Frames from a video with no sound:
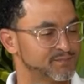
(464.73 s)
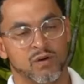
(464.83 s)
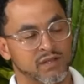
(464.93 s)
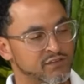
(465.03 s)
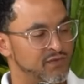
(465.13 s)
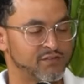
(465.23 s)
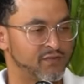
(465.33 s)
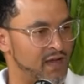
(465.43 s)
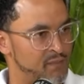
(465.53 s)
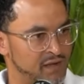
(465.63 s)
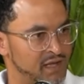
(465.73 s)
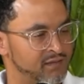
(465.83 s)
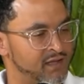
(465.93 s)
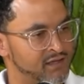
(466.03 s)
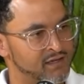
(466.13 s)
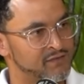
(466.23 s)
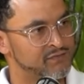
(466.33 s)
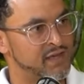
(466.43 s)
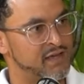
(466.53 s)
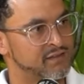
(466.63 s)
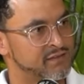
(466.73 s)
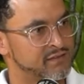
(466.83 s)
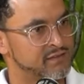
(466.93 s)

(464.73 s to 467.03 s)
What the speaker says: Well, that's phenomenal. I love that